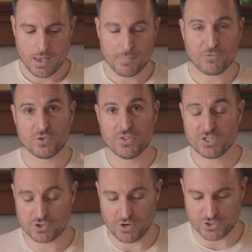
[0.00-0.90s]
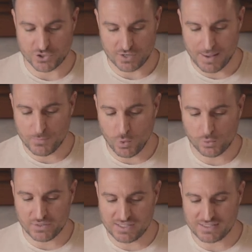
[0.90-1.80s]
But for this structure, I'm
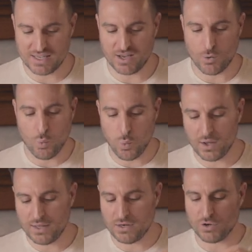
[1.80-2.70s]
only seeing one